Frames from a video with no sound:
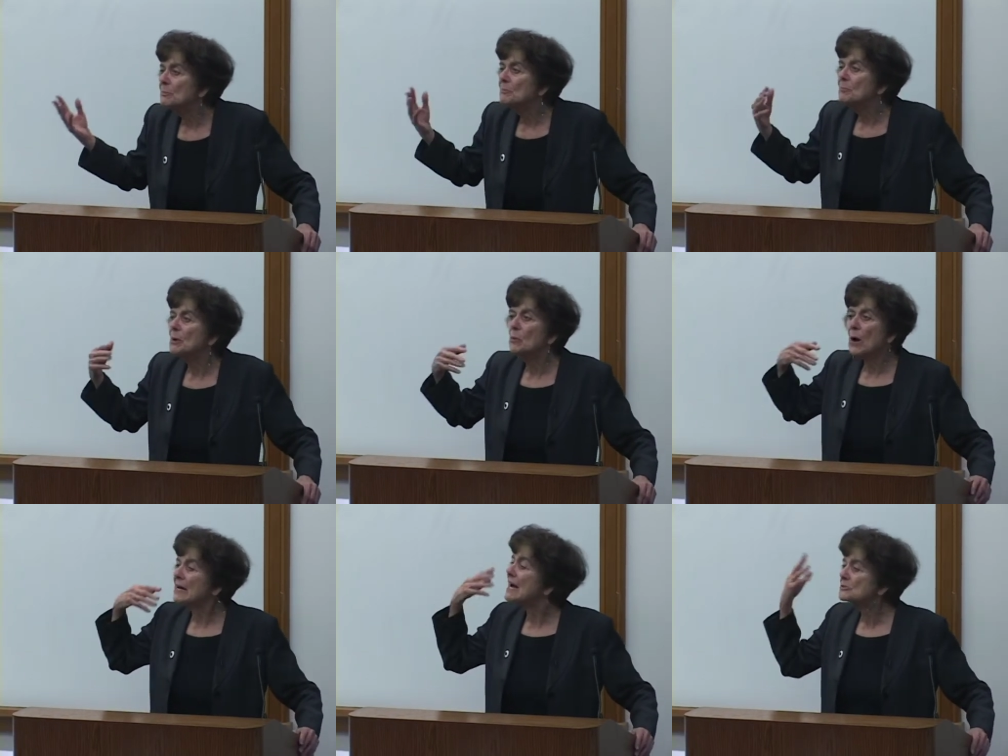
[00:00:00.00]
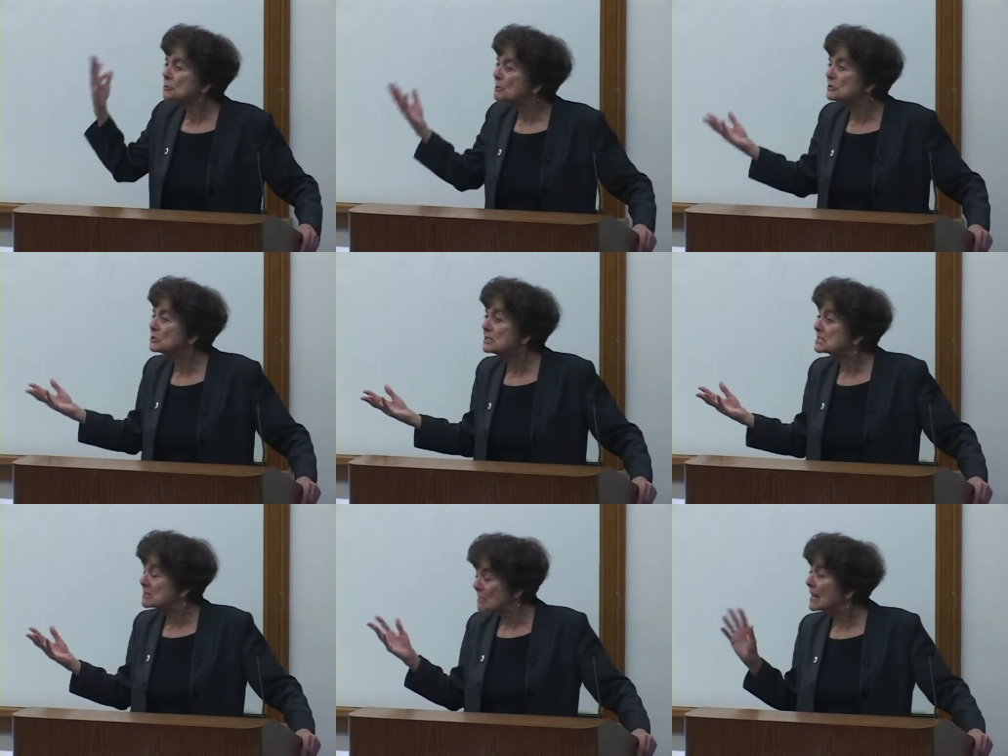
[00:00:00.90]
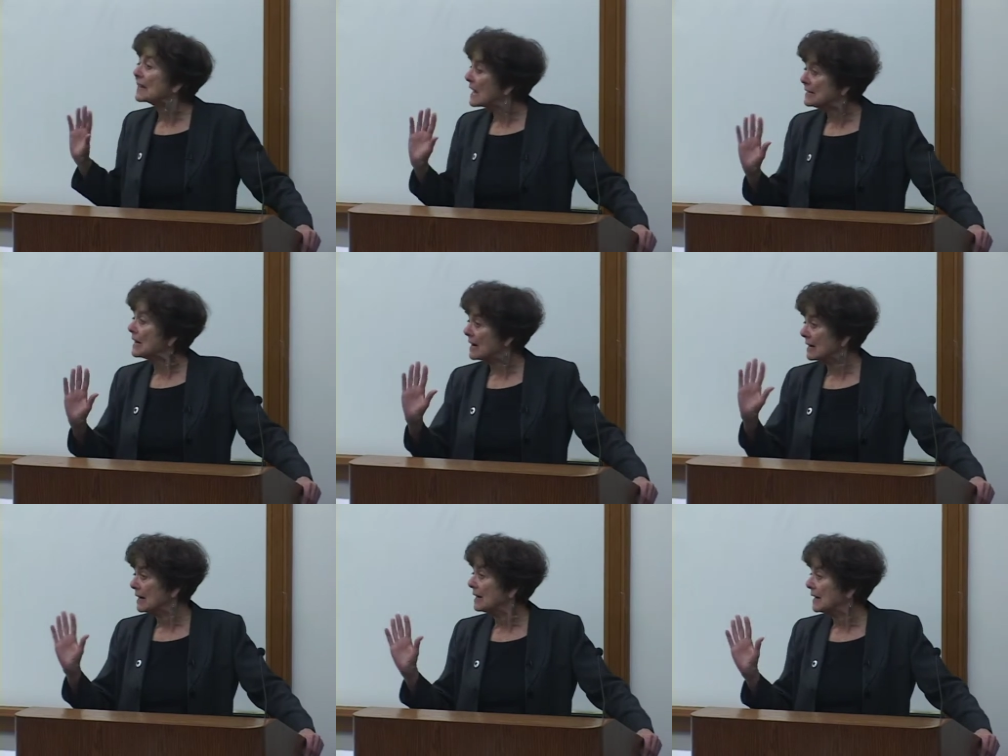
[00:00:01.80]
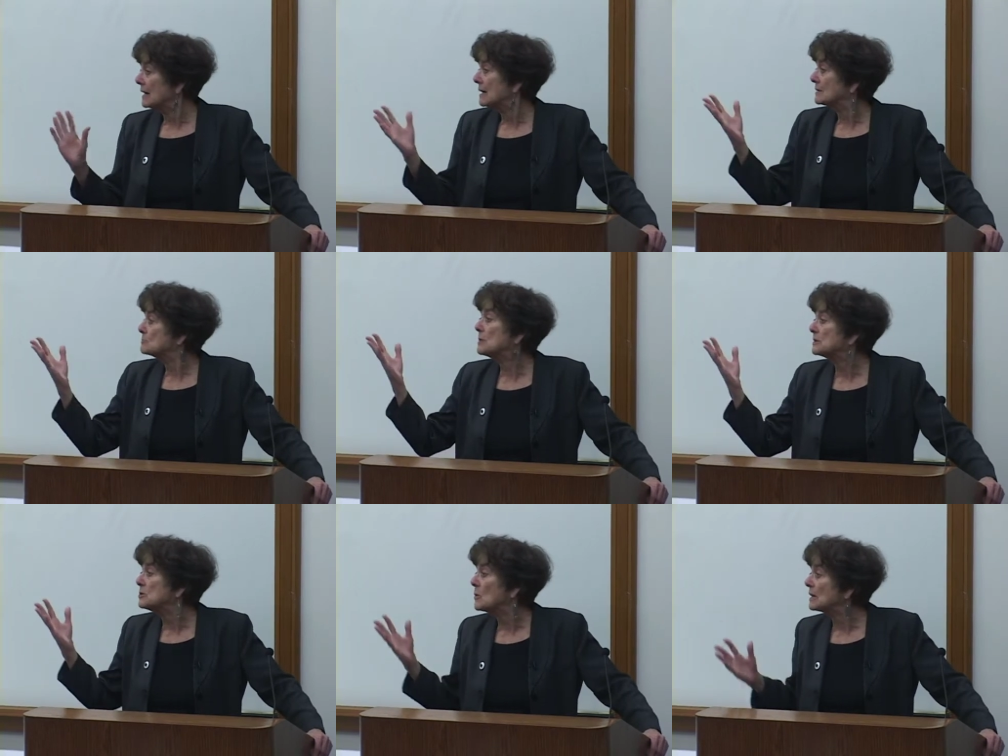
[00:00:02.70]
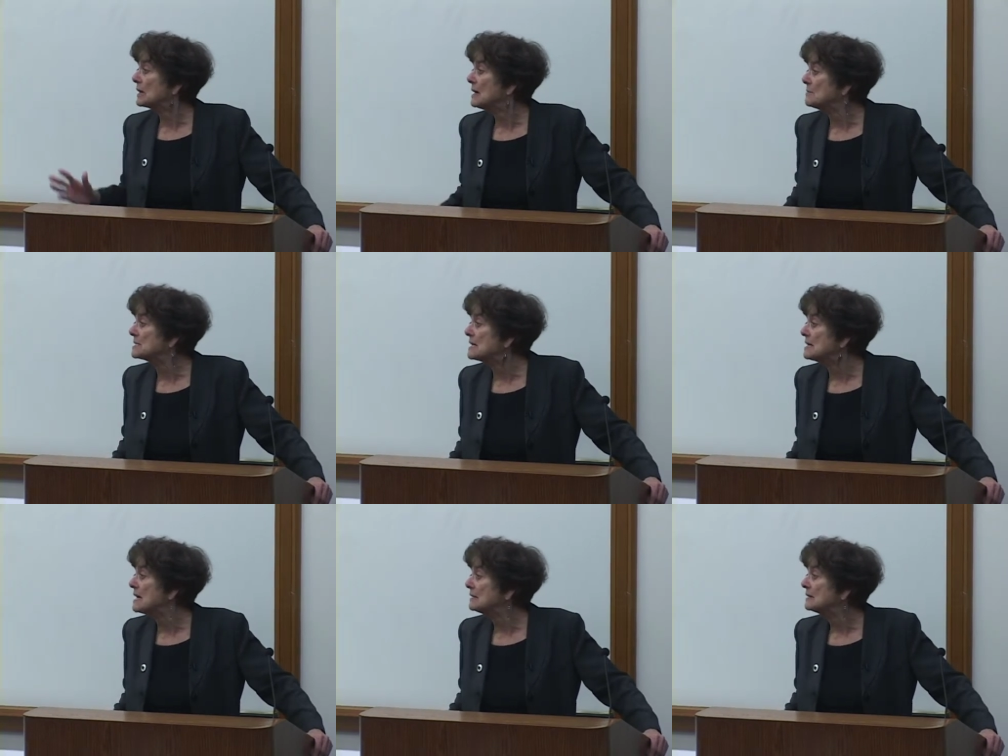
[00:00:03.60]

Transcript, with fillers: But what contribution does it make? And Bill, do you want to comment on that?